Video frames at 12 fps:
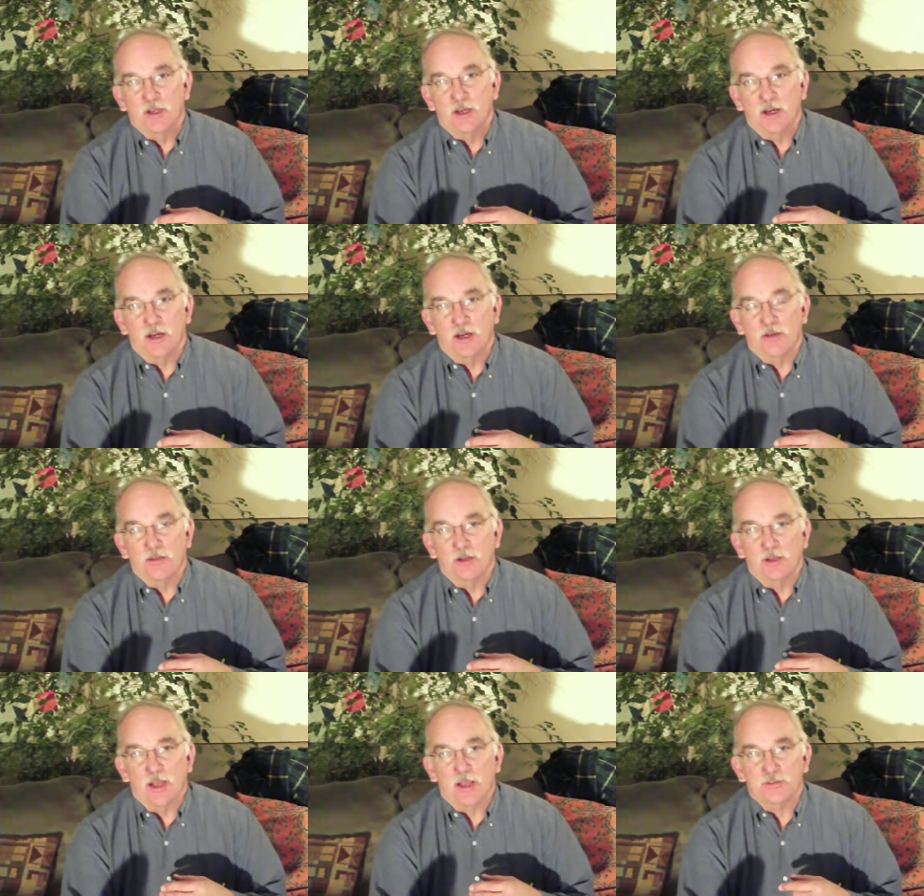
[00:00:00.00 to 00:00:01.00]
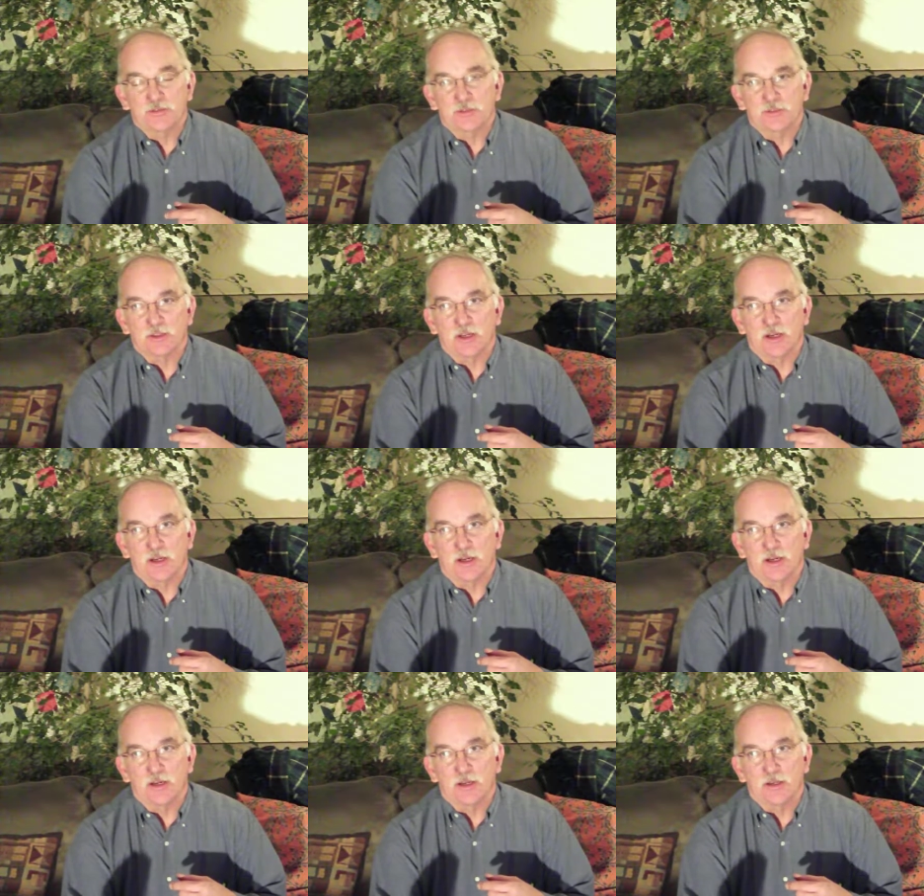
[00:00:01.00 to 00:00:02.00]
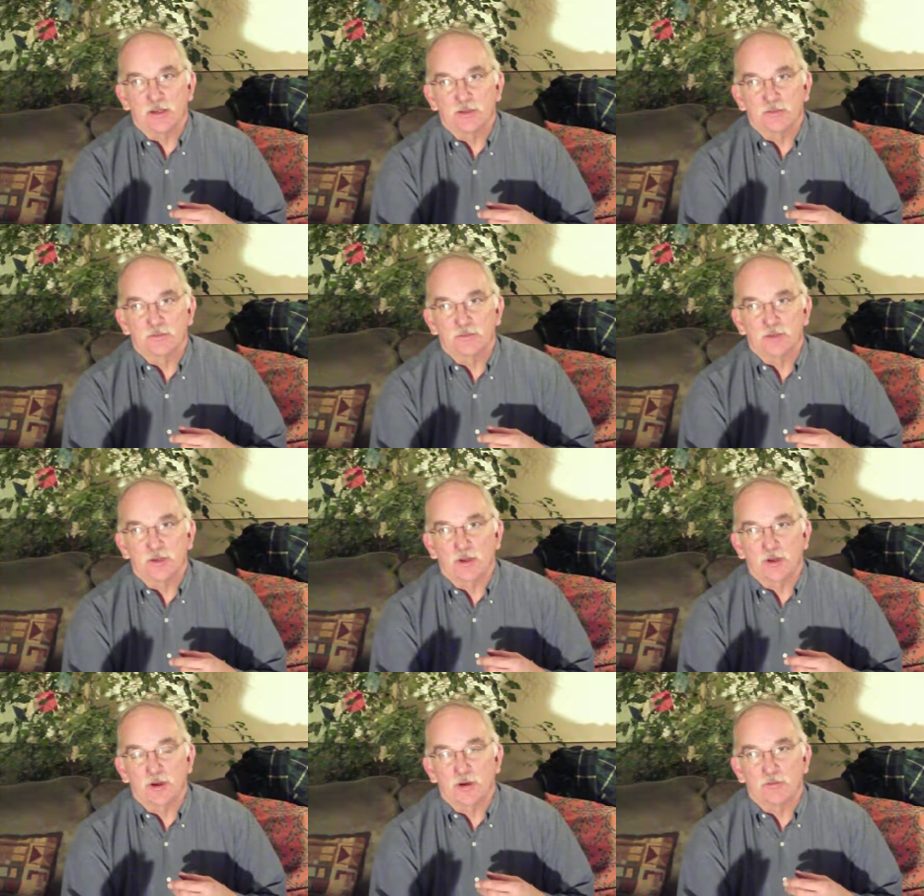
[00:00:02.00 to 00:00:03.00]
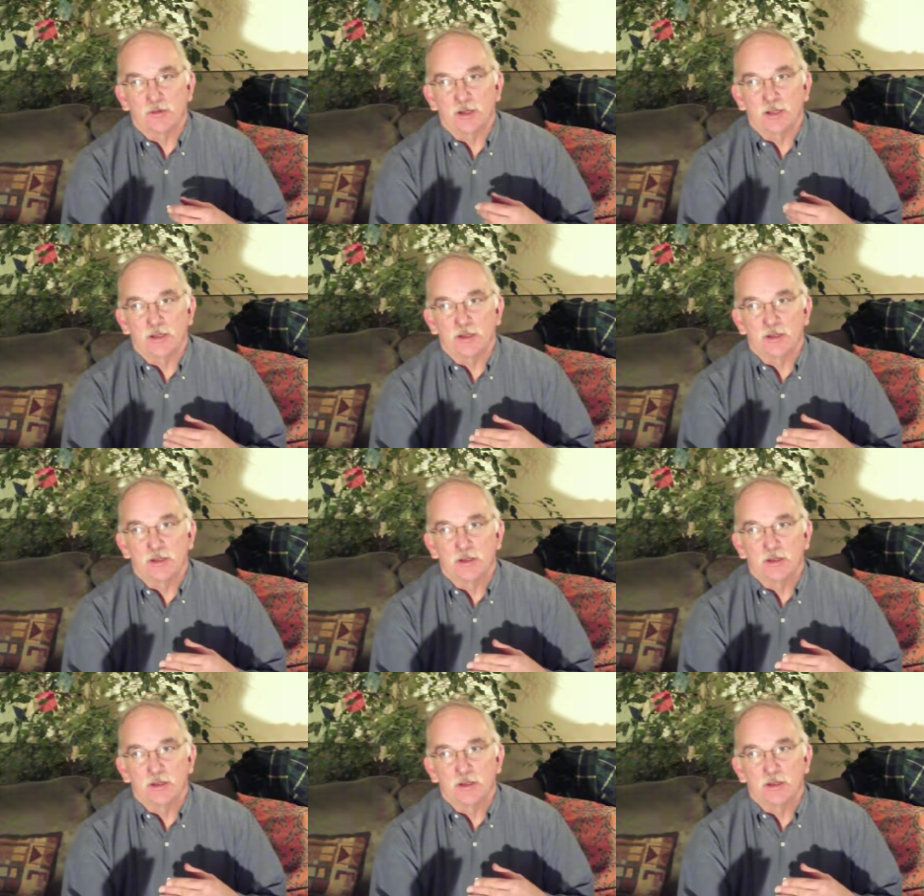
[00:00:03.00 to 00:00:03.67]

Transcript: the less of a